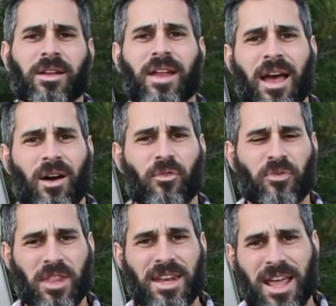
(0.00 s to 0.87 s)
Now,
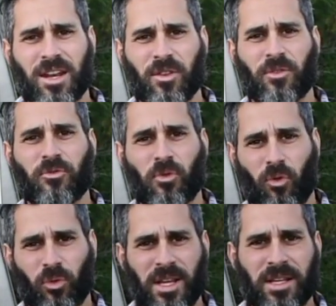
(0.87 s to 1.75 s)
for the native
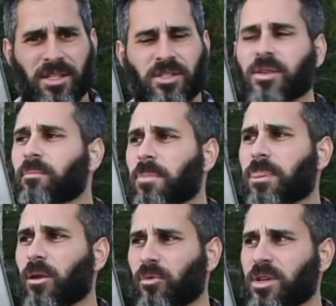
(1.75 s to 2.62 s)
reeds,
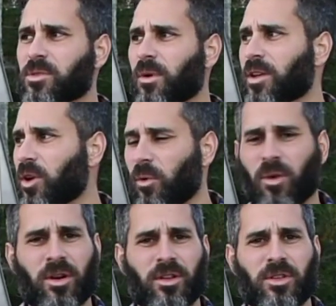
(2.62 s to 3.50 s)
the reason why you don't
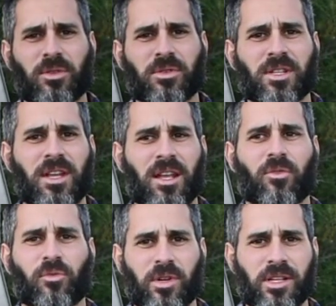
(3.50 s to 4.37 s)
want to use
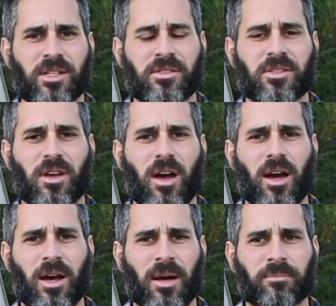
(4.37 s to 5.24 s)
native reeds
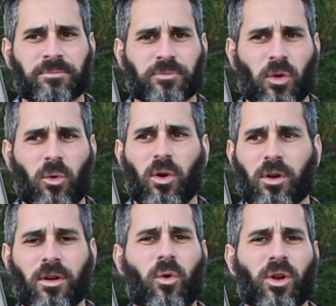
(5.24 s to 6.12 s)
um,
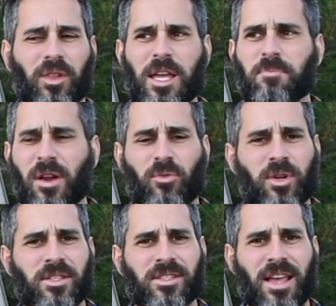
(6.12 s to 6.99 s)
or, or lake bed
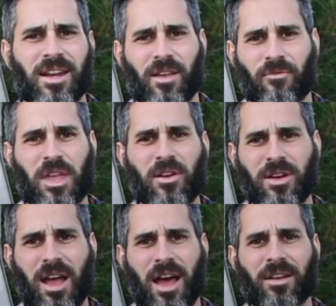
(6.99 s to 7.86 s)
reeds is that if they're
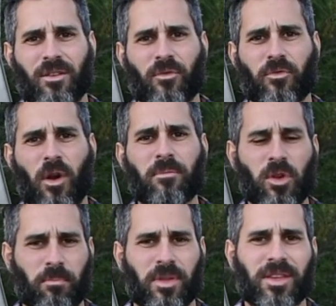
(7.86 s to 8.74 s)
not from
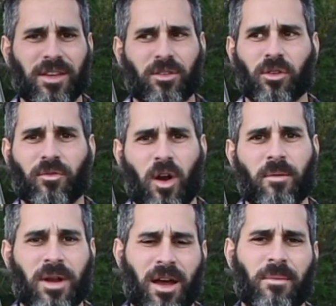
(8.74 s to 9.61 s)
your particular
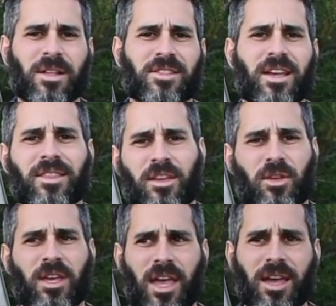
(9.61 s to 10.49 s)
environment, now I'm not saying that you
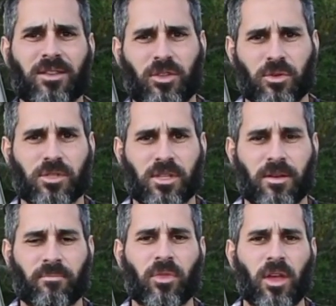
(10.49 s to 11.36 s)
can't use them,